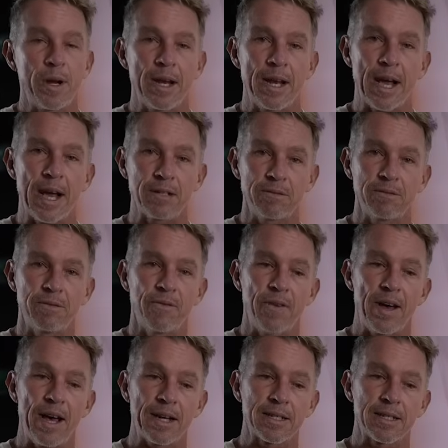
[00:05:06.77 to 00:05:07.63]
in actual
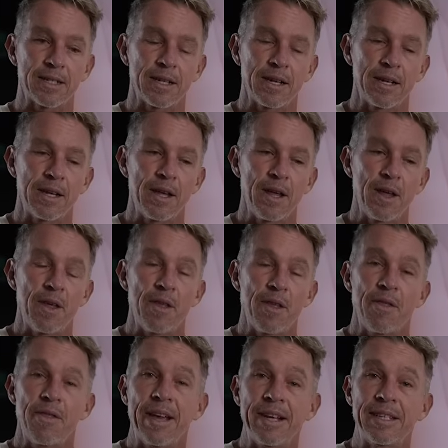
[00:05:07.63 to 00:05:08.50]
fact,
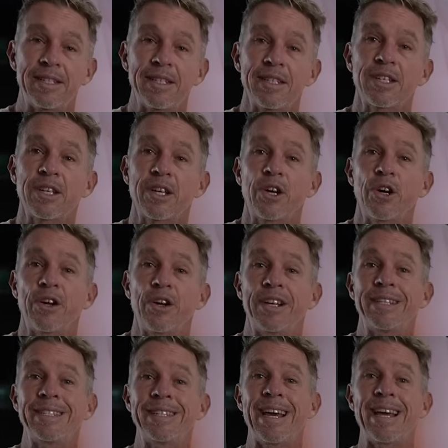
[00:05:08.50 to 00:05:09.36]
they just got to
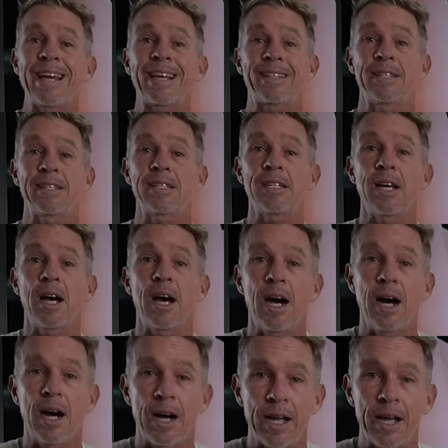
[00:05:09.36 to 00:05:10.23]
take the
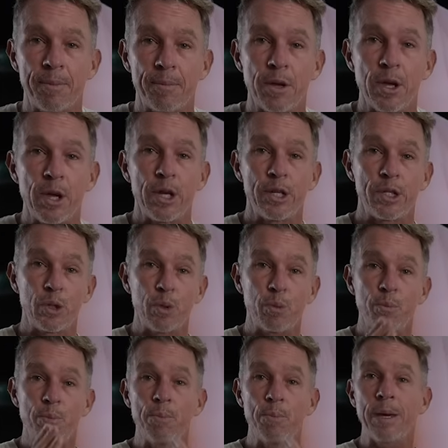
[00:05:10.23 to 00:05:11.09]
time to
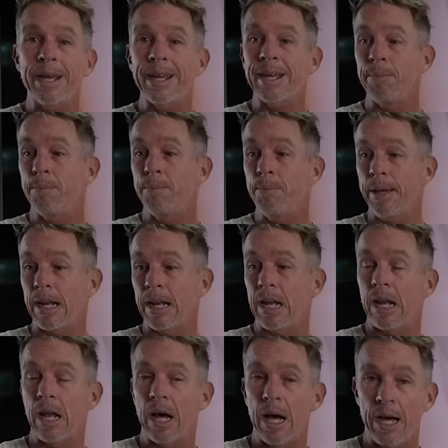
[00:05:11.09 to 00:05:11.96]
pick a better
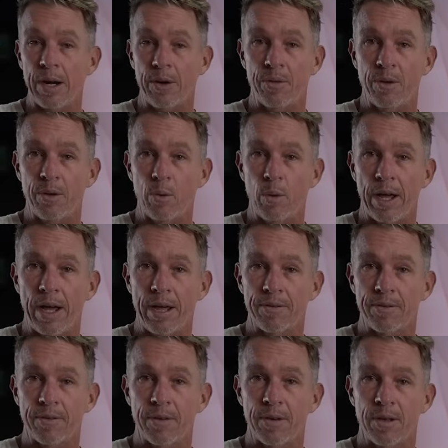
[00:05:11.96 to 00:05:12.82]
line on the
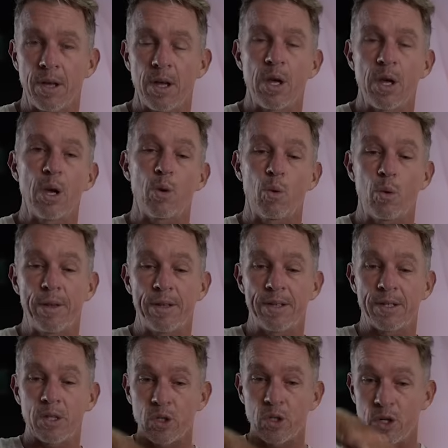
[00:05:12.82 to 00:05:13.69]
wave where
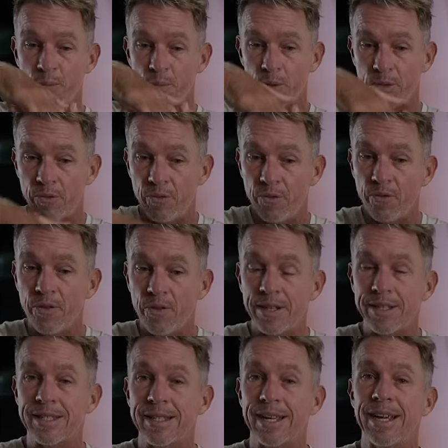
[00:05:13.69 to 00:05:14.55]
the surfboard
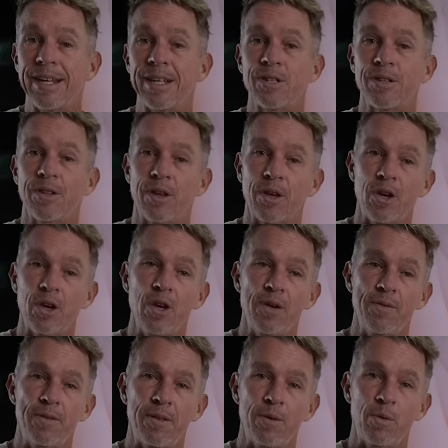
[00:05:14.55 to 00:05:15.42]
fits into the
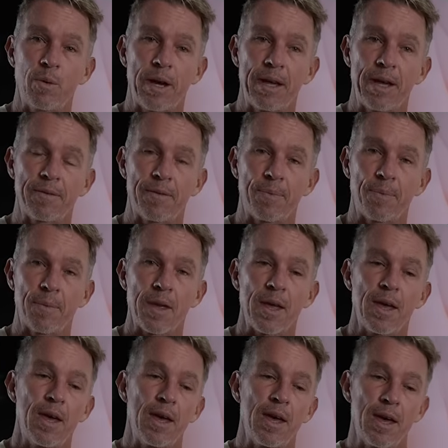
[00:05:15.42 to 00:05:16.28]
curve of the wave.
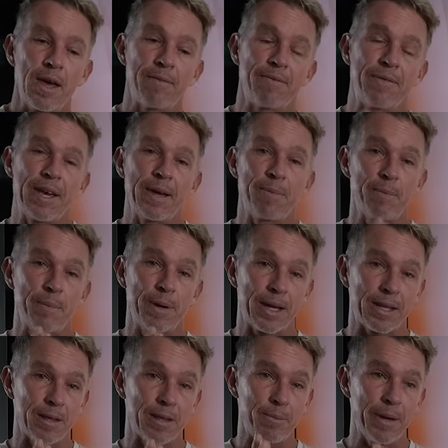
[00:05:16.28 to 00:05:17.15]
If they
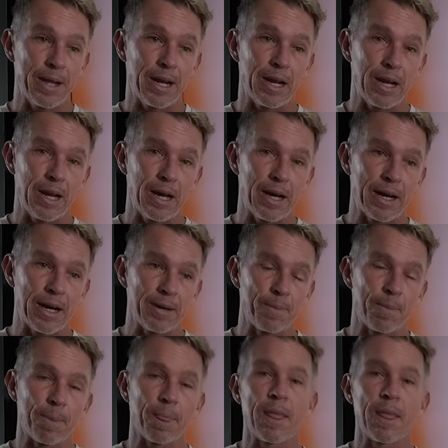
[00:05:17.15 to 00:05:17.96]
pick the better line,